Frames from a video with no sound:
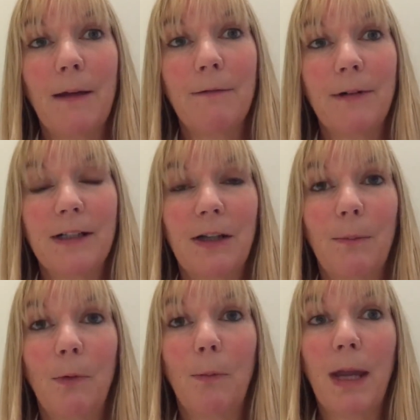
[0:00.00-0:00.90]
For
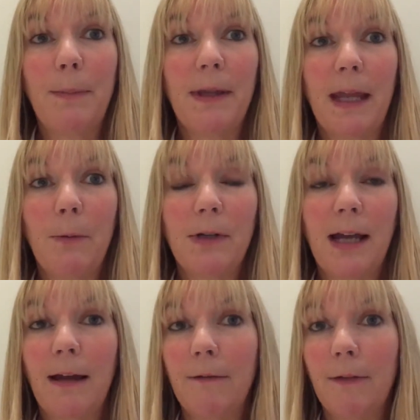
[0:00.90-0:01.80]
example, maybe they would
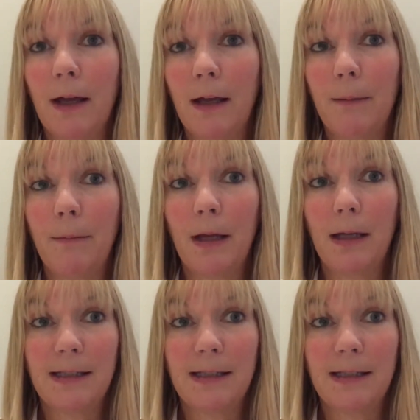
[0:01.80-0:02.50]
have a